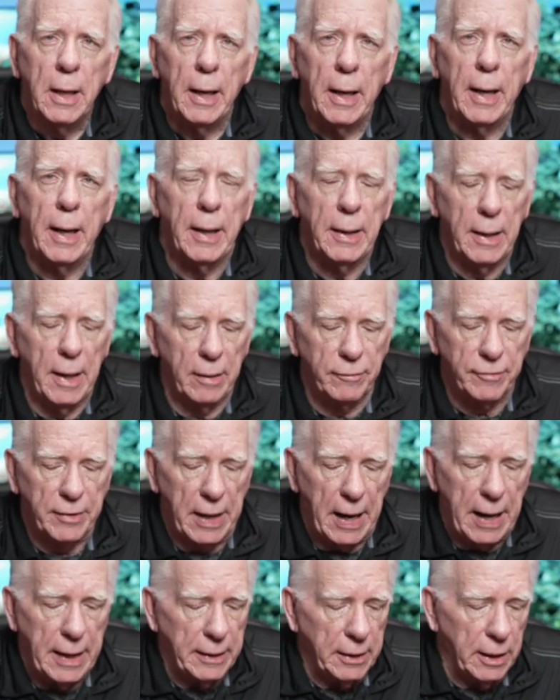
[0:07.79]
and I've
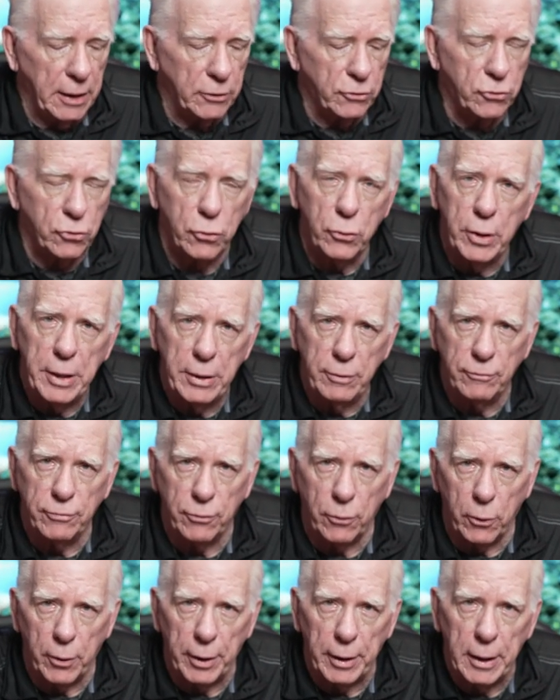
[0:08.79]
got a treat
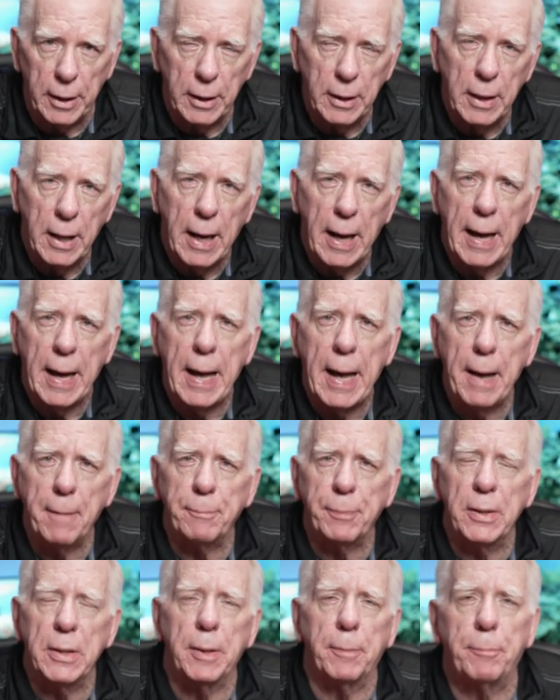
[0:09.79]
for you. I
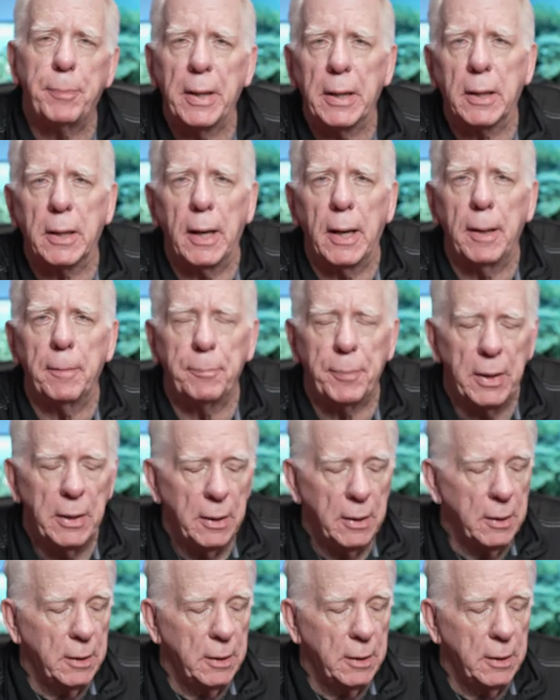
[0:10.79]
happened to pick up